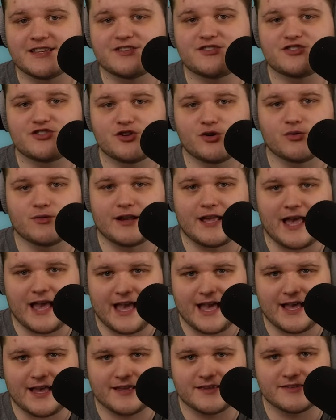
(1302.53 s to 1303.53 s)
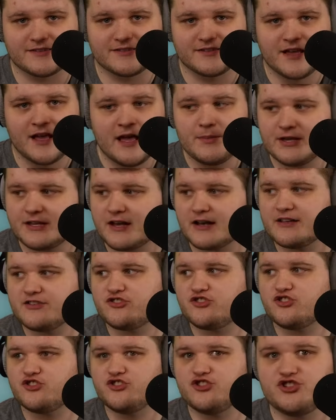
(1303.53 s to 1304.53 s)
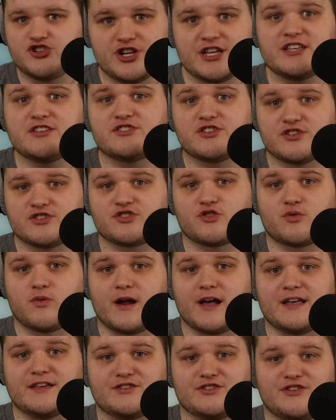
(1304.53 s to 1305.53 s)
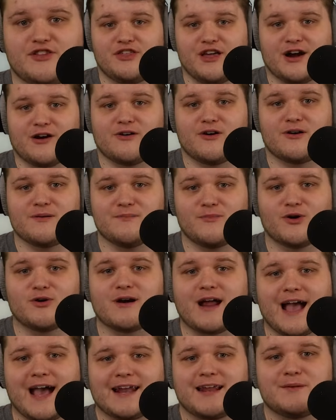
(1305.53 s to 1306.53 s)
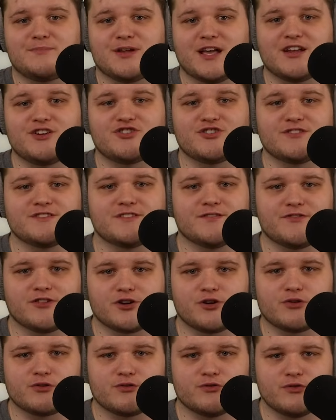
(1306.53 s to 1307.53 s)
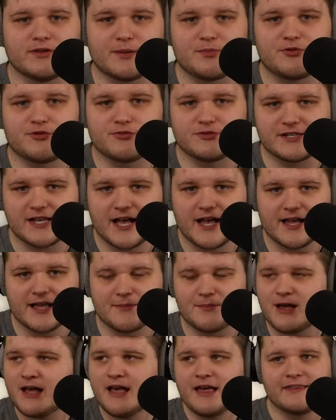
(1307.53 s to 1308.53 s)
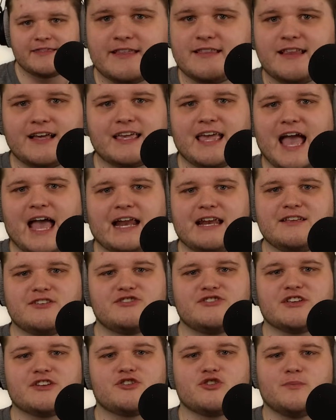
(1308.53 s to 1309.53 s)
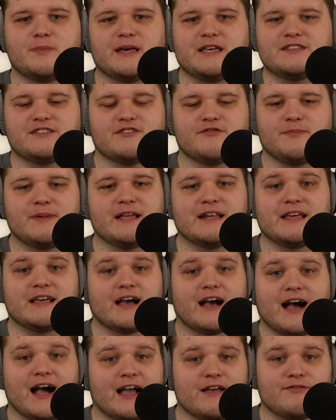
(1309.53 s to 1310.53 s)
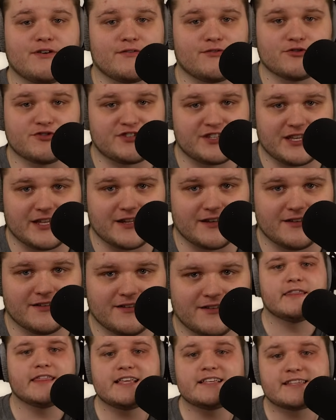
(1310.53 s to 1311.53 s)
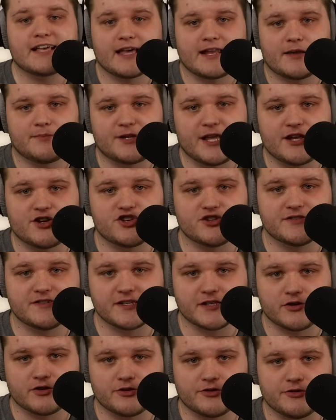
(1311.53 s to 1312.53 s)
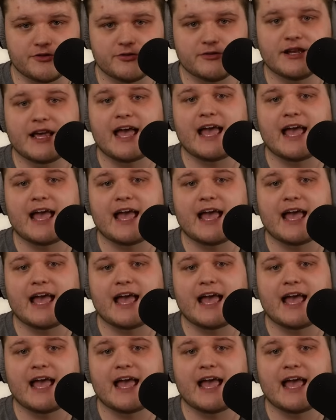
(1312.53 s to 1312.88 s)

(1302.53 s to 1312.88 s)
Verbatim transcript: this story has. Because Jesus Christ, there are more adaptations of The Girl Who Leapt Through Time than like any single piece of media I've ever seen. These adaptations include